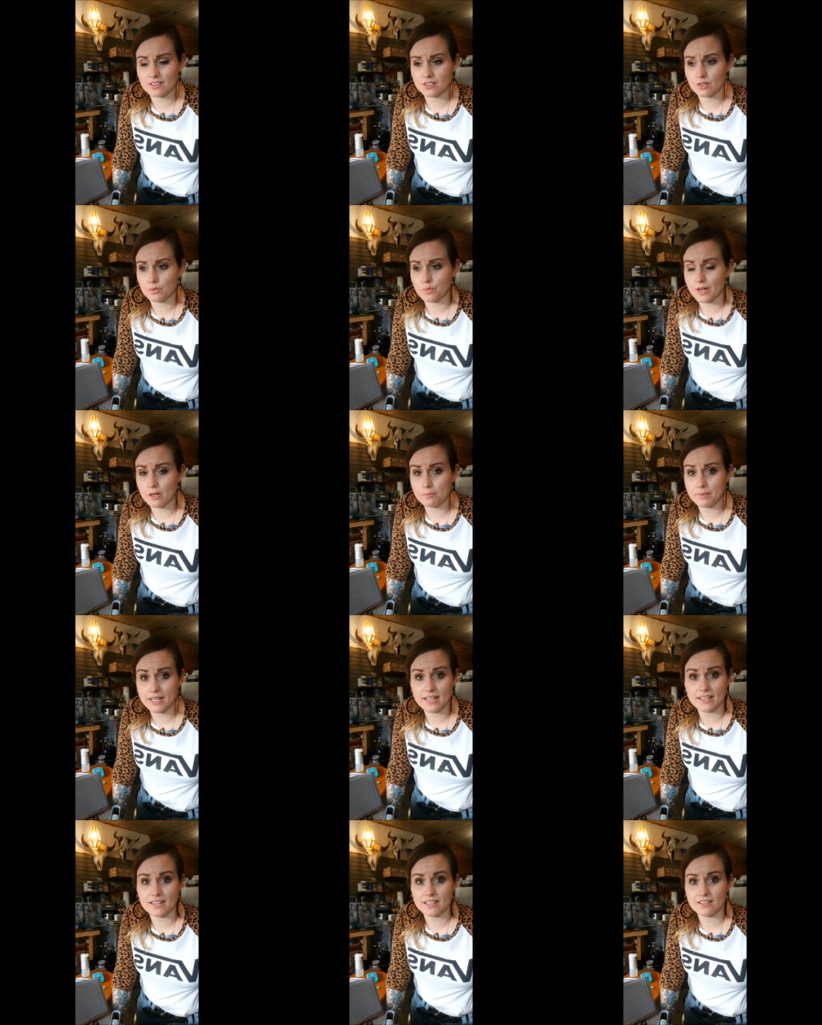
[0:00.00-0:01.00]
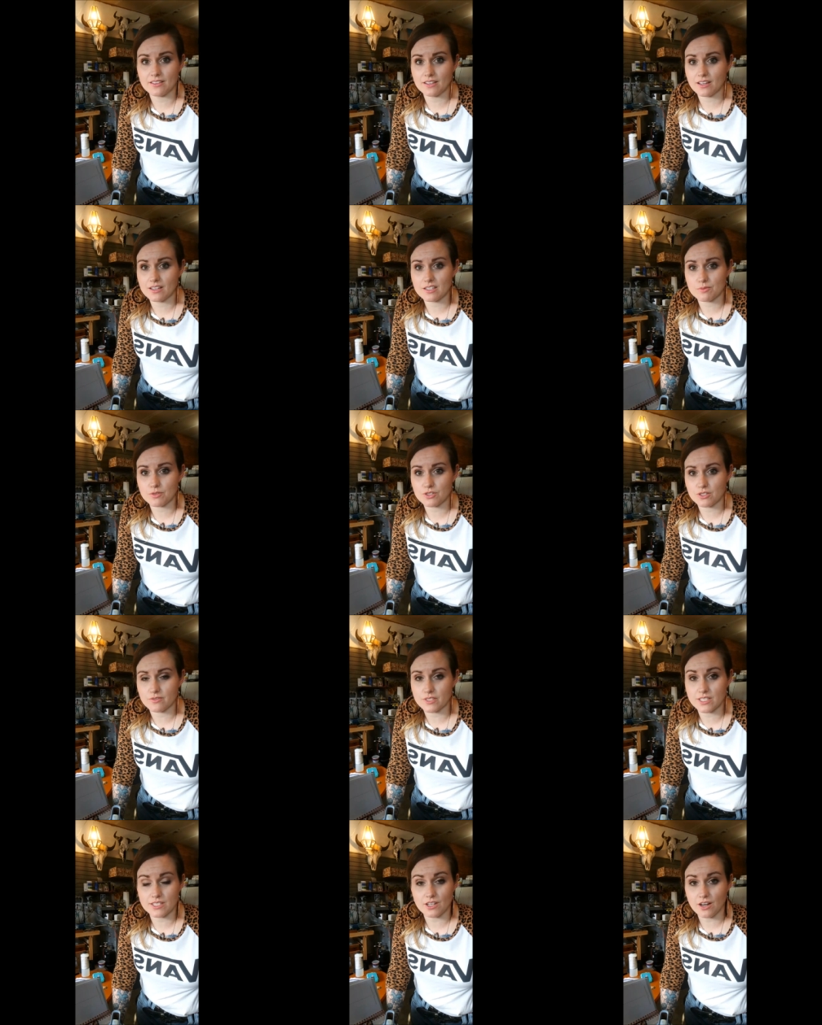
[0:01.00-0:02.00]
They're well made. The customer
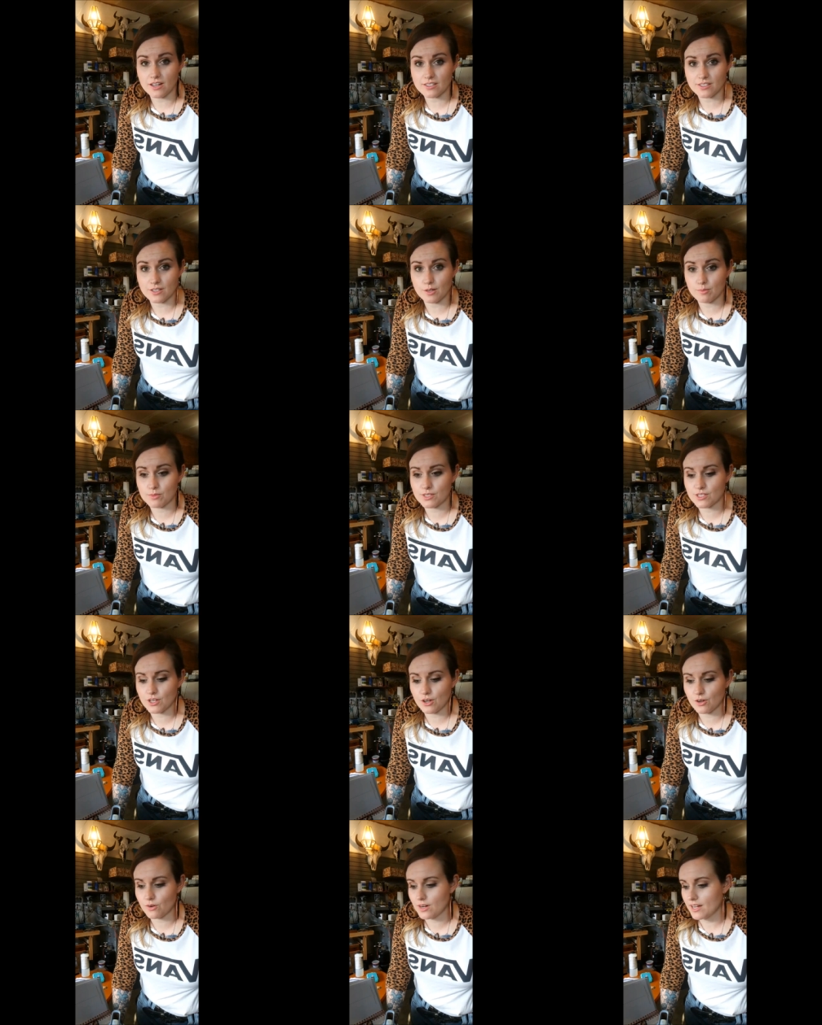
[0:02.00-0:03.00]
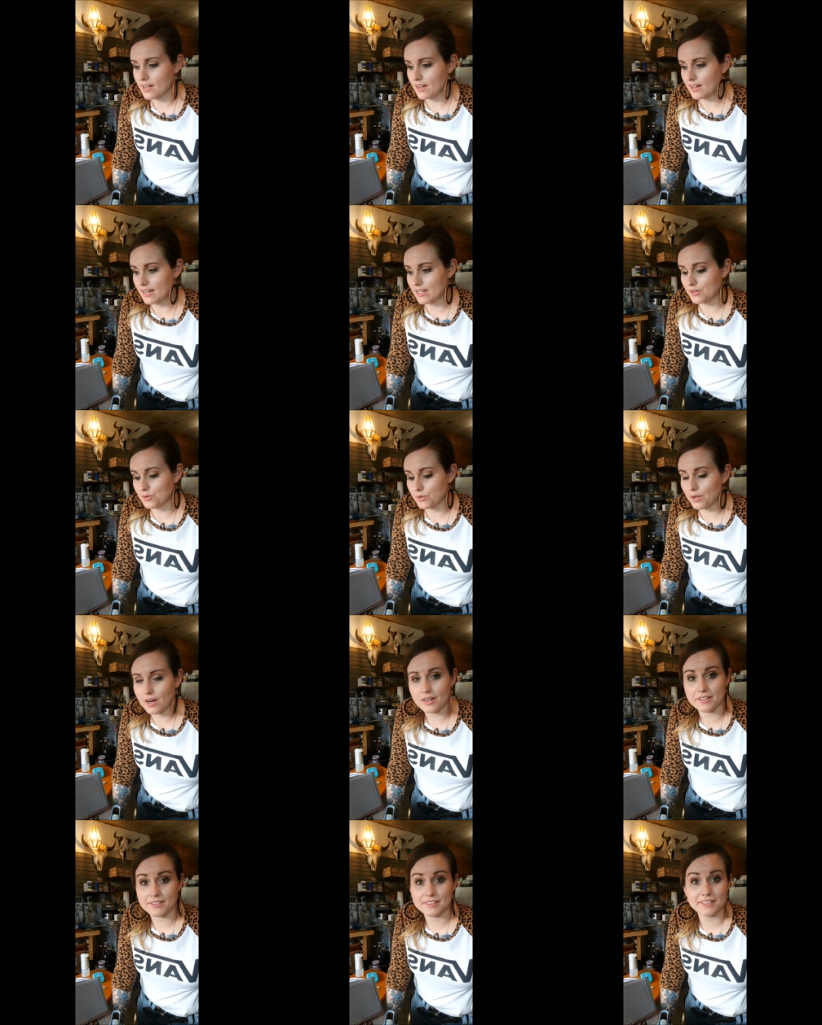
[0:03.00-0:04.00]
service is awesome. So I
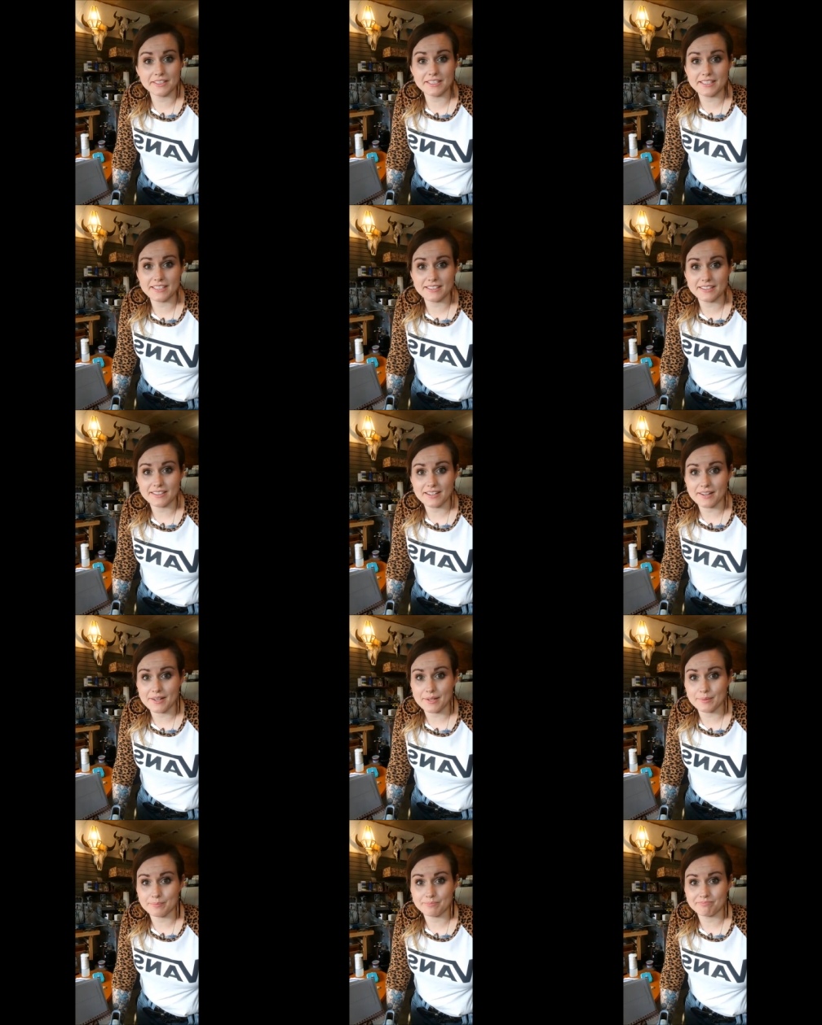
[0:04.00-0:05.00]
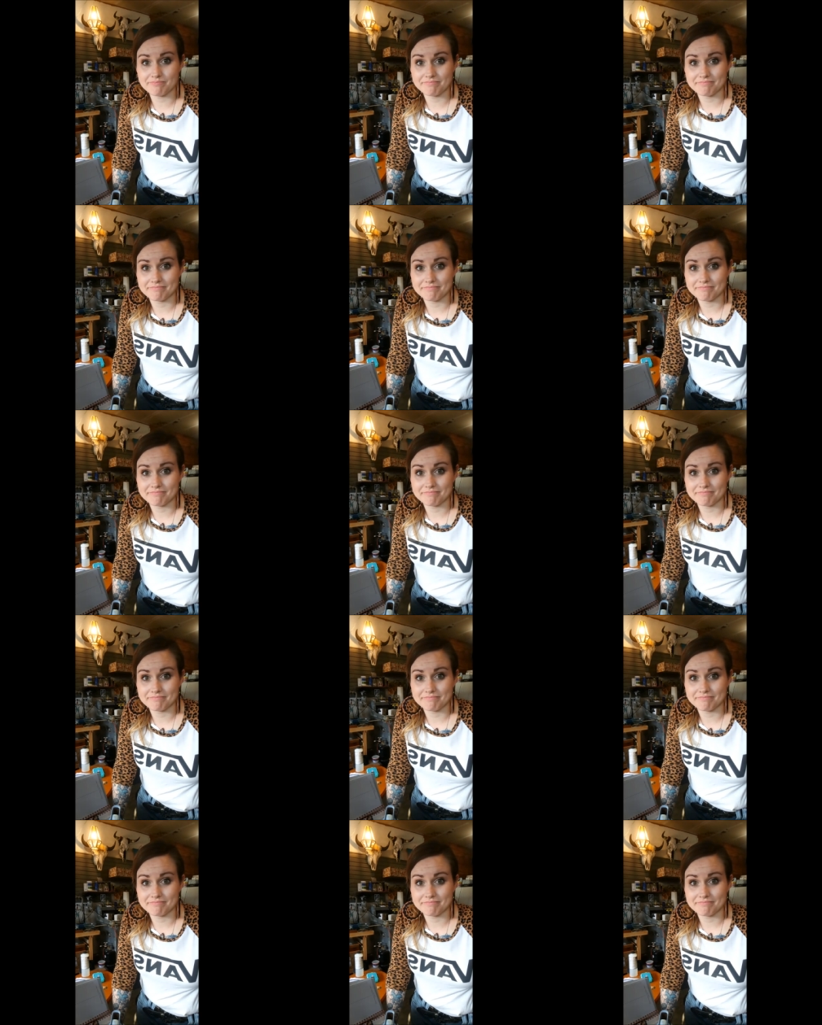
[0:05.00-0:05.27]
wholeheartedly um,